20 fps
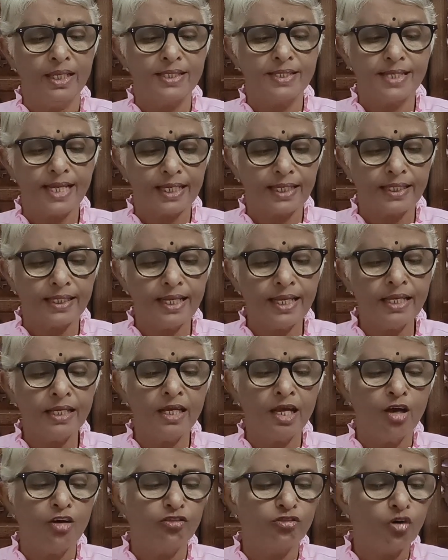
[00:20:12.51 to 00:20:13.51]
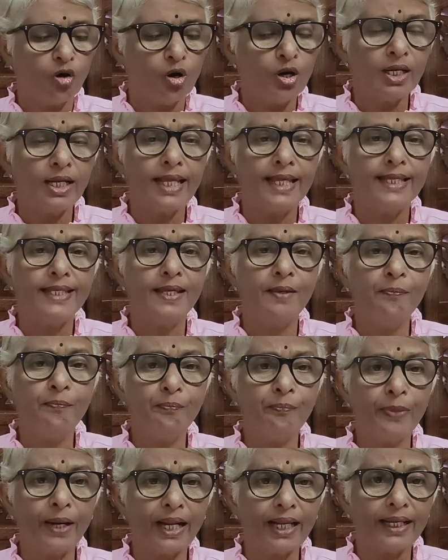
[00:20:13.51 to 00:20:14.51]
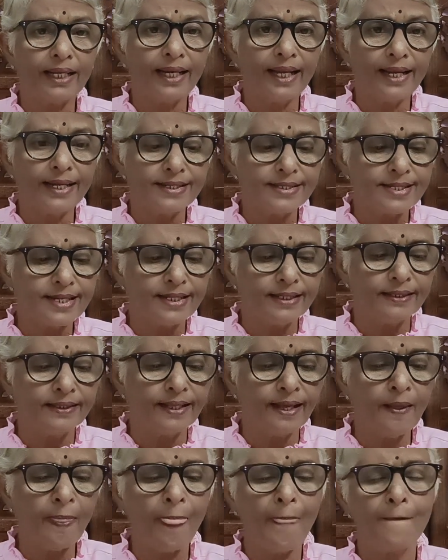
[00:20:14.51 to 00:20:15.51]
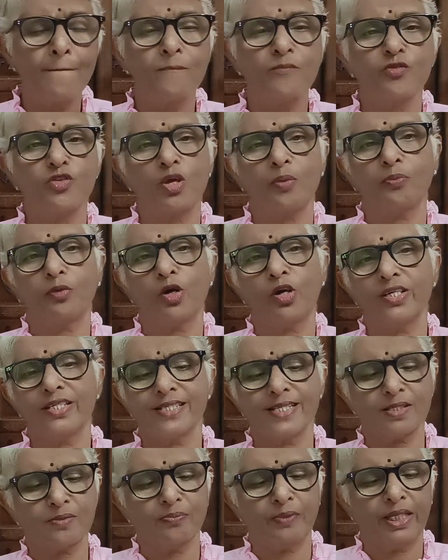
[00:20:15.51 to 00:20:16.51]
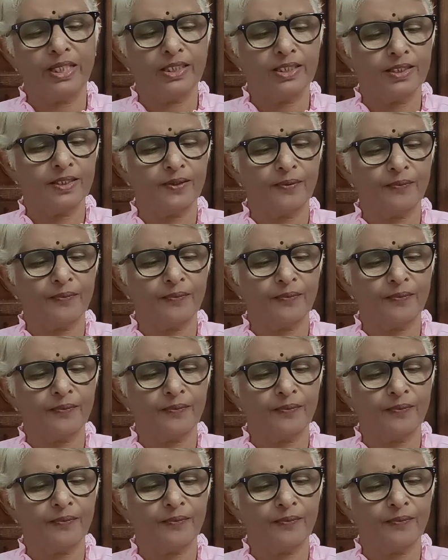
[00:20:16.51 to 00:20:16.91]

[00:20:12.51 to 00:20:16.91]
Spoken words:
technique for impregnating the subconscious mind.